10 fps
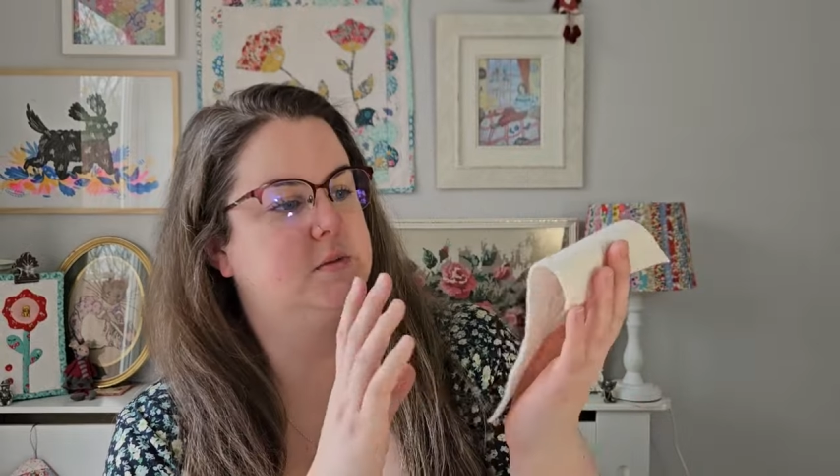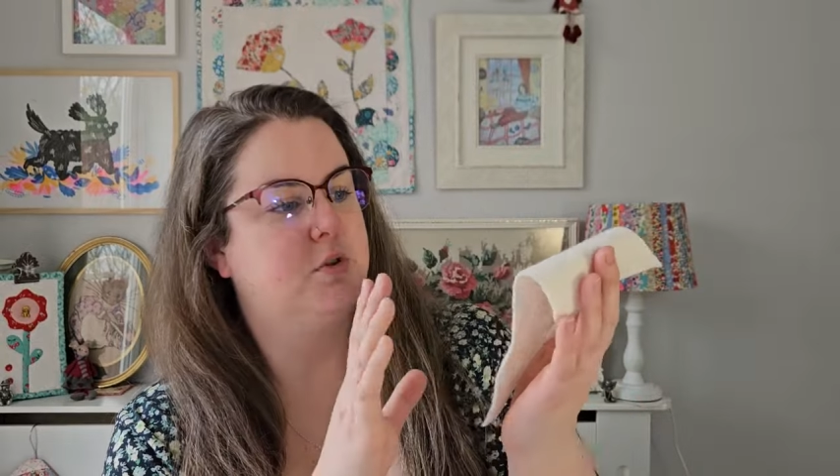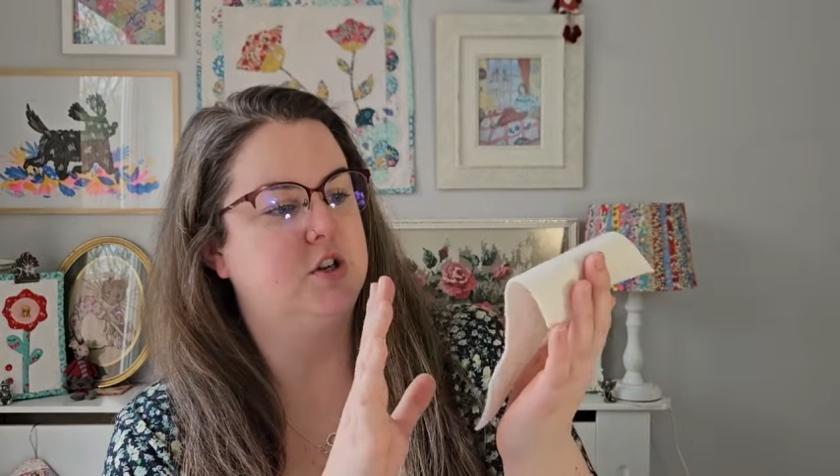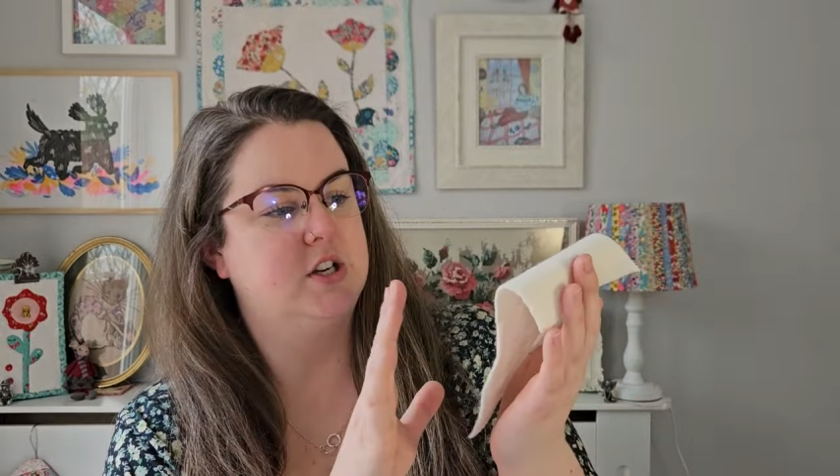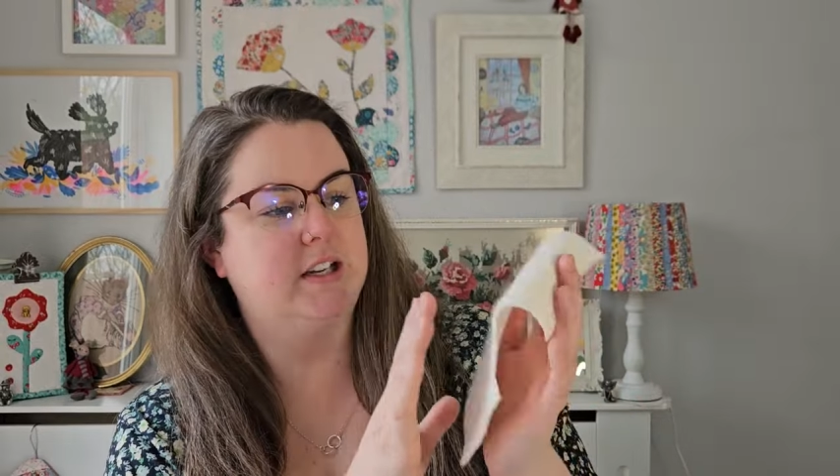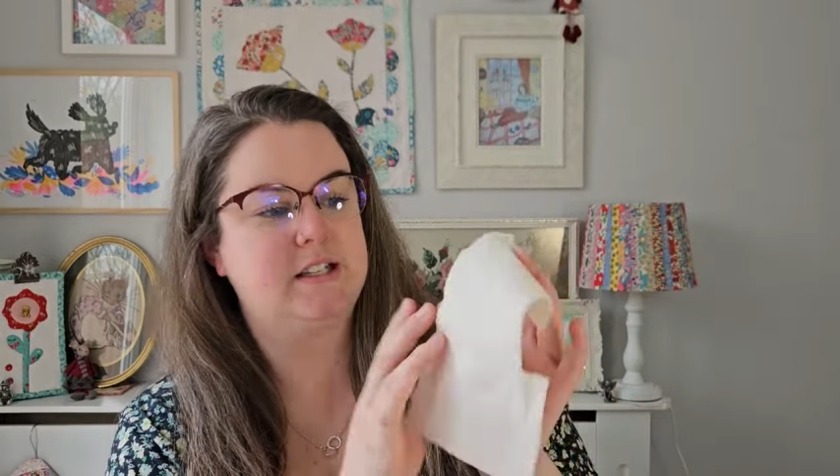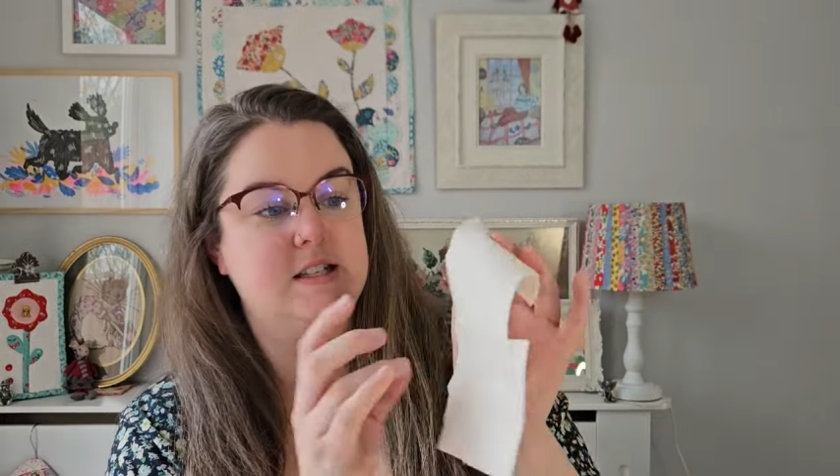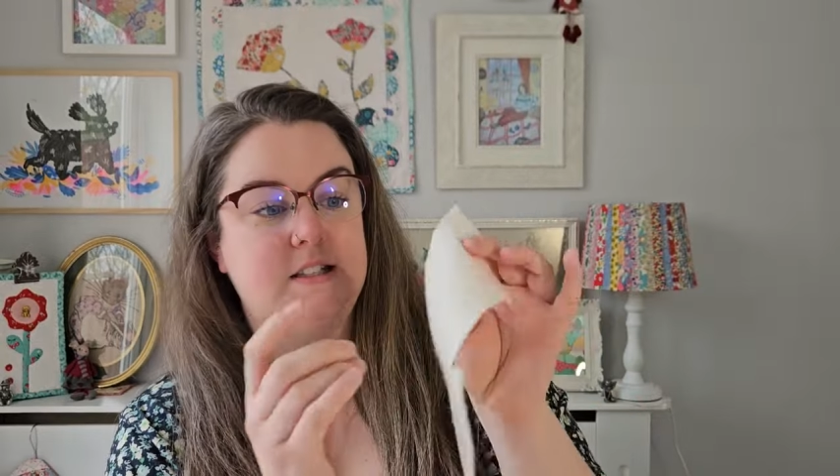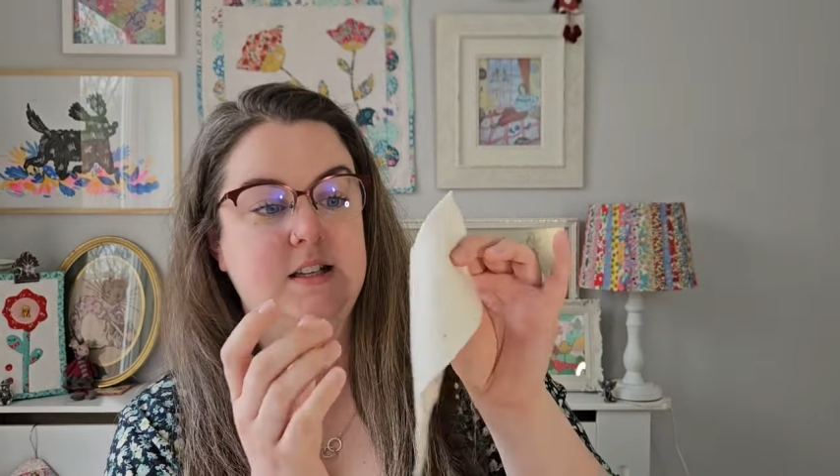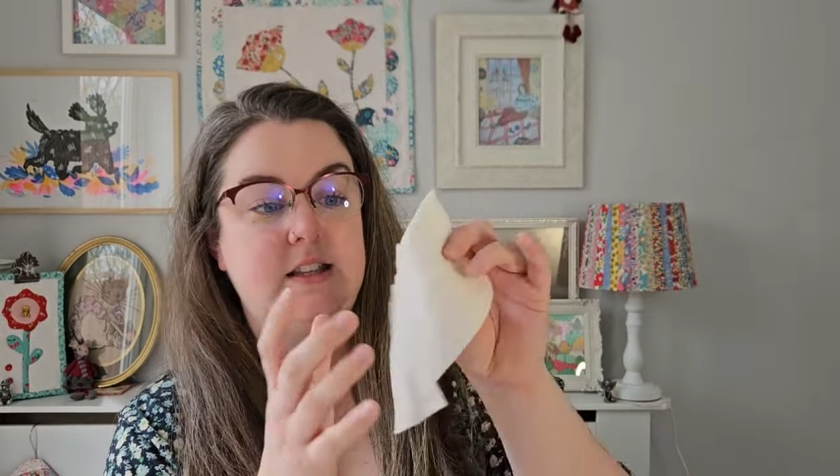project
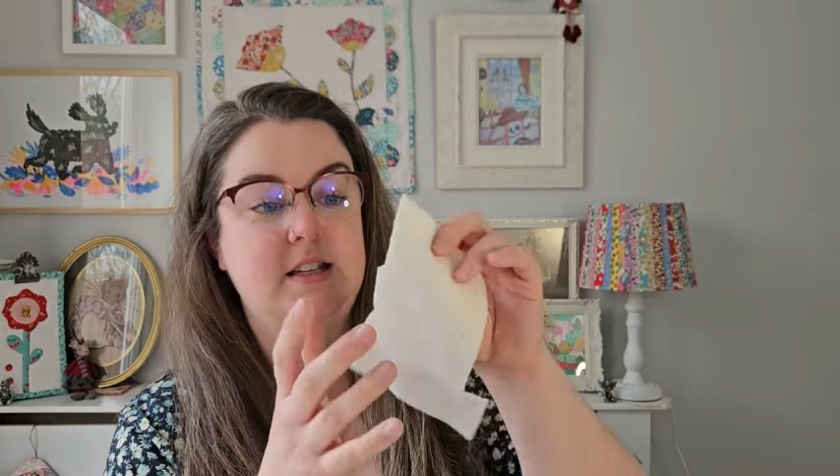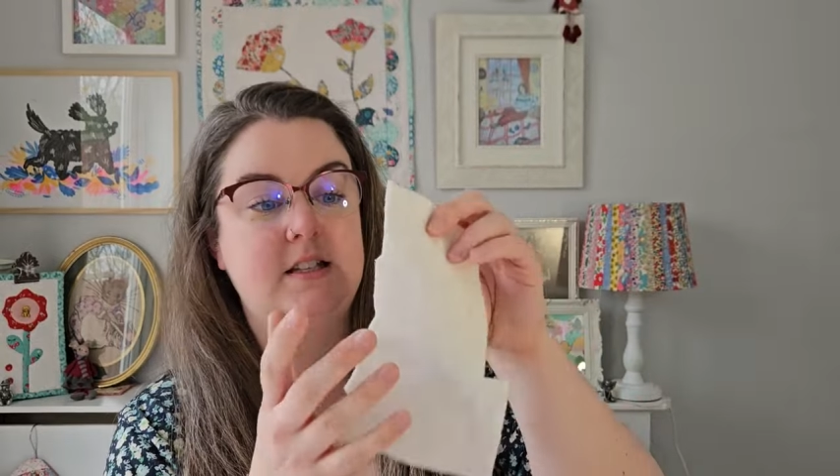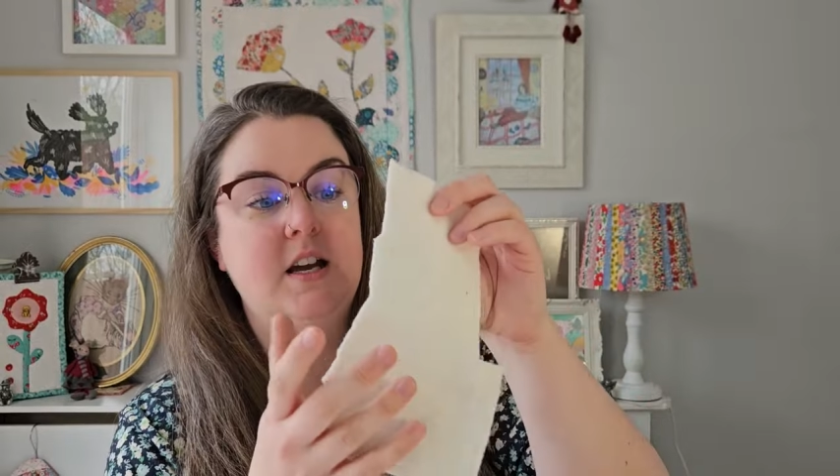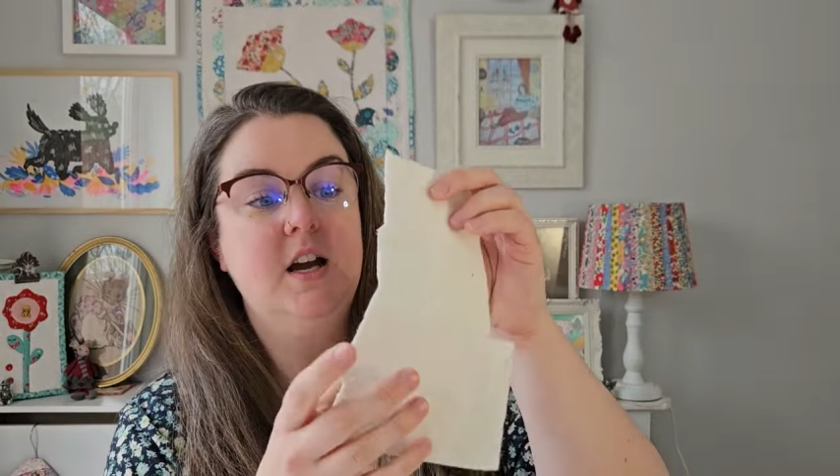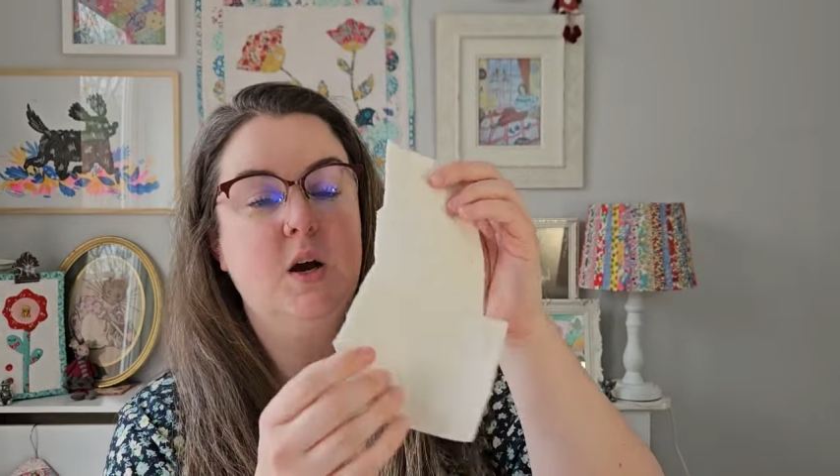is that this